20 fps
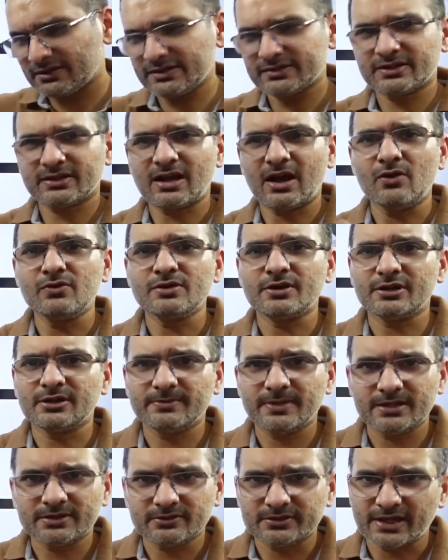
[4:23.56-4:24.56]
a counter
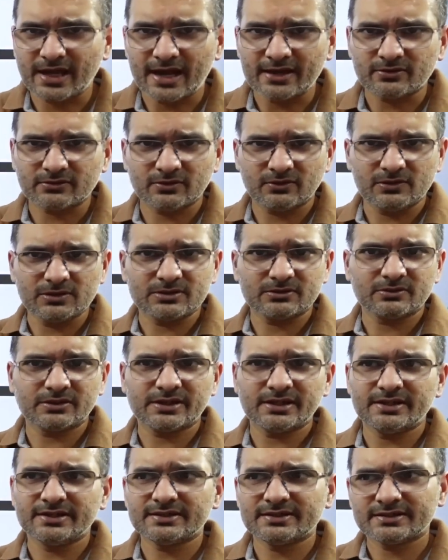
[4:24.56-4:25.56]
debate to that also,
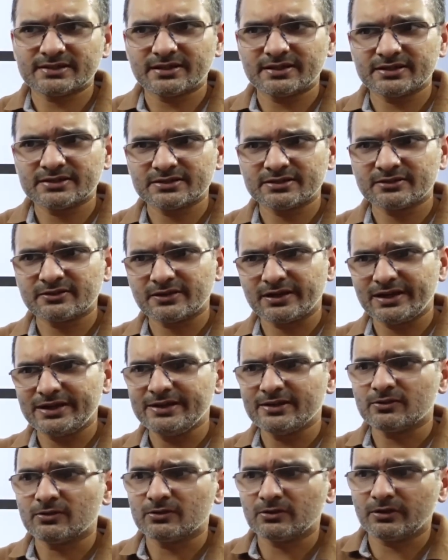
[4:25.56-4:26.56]
ki is sedition really a
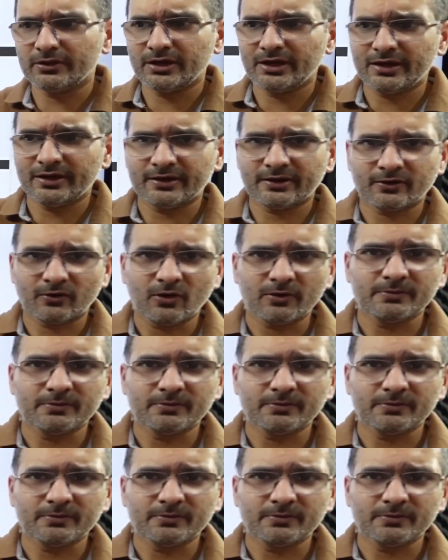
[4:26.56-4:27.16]
colonial era law,